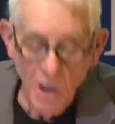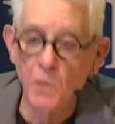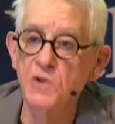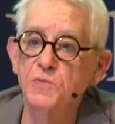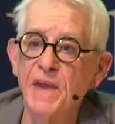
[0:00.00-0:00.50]

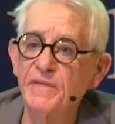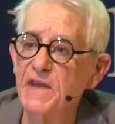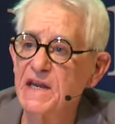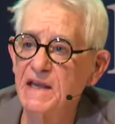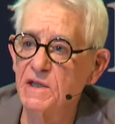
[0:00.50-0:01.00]
which meant
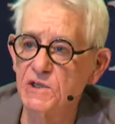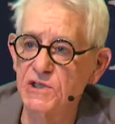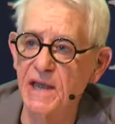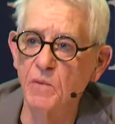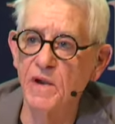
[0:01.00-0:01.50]
that he could
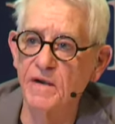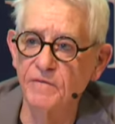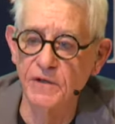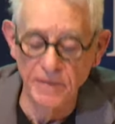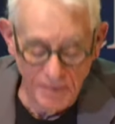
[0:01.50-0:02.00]
say
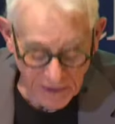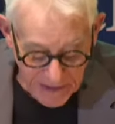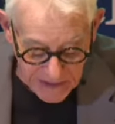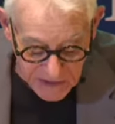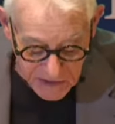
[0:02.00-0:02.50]
whatever he
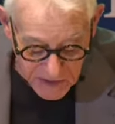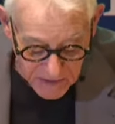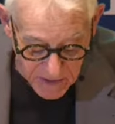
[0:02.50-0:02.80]
pleased.